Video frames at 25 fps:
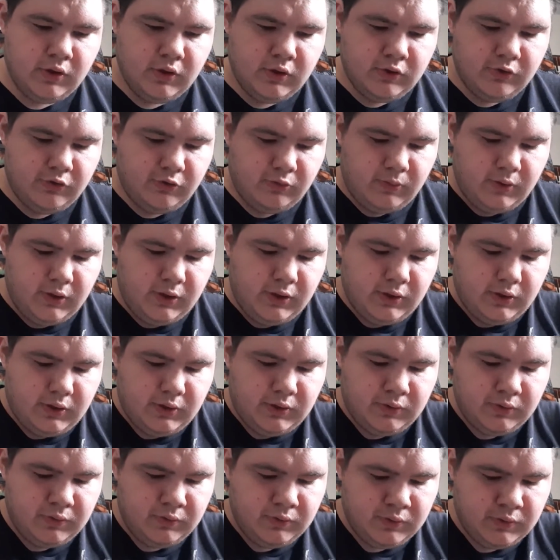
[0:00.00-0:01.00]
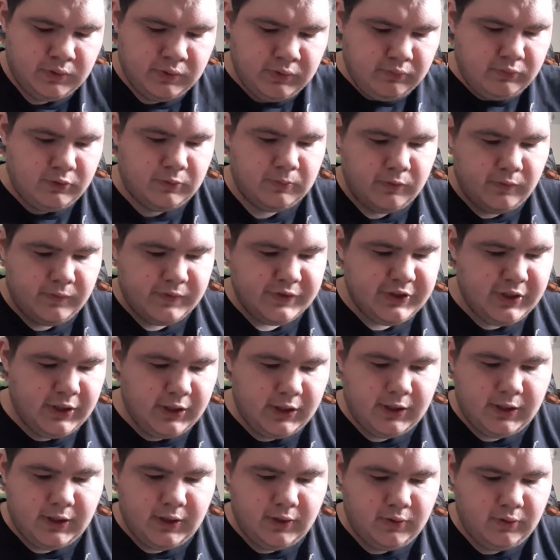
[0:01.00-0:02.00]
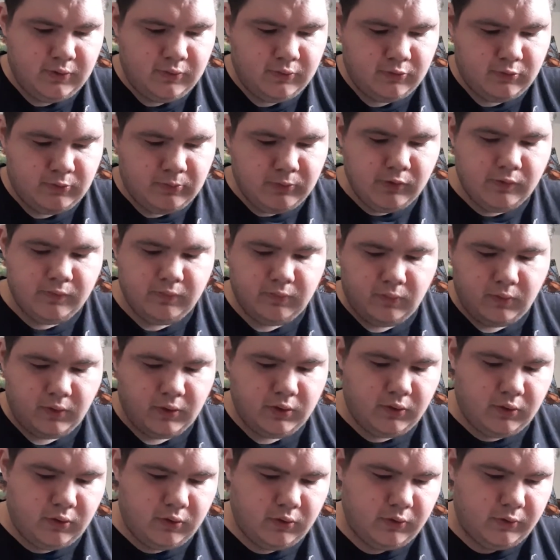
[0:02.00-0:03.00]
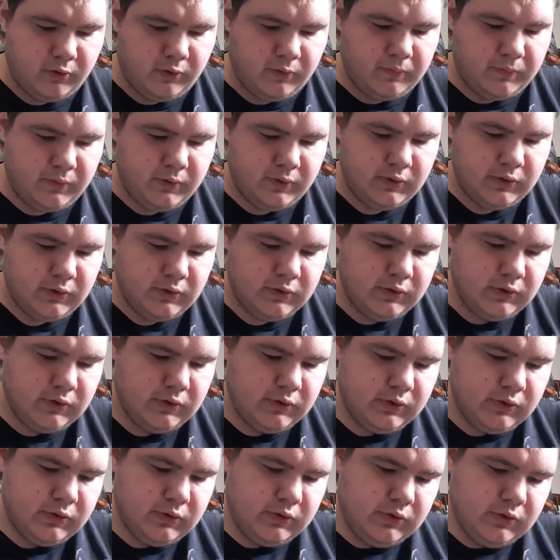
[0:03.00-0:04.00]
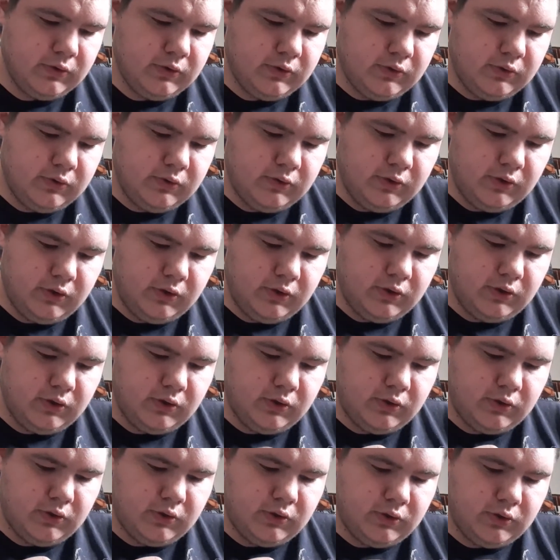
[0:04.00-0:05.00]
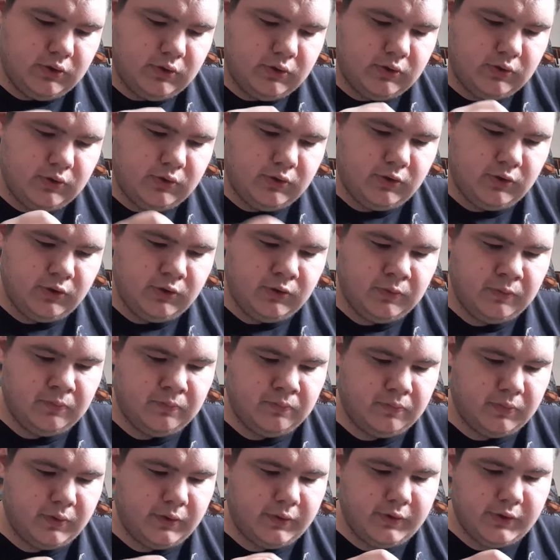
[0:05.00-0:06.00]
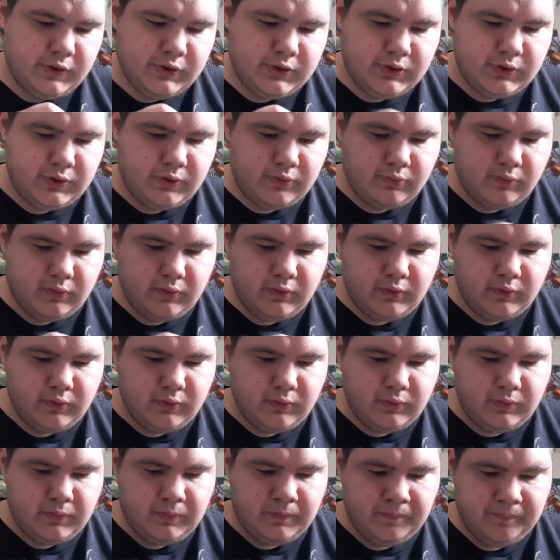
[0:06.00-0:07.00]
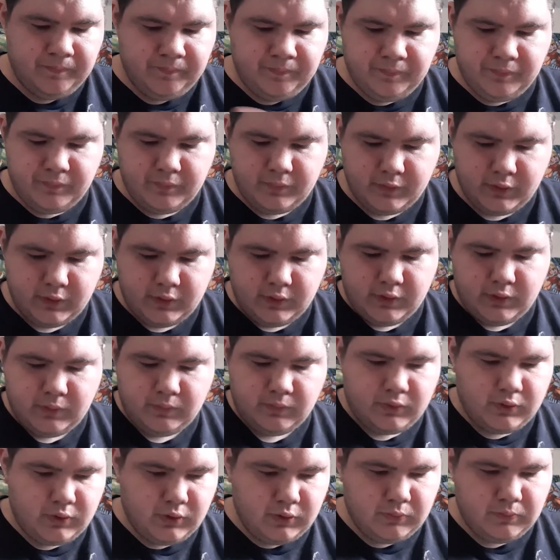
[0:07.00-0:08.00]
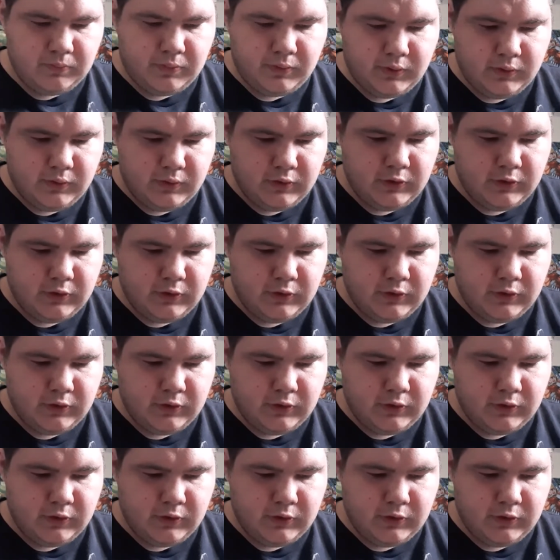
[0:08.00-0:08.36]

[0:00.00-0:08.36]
So we need to remove his head, remove one arm, and bring this through. And then we're going to put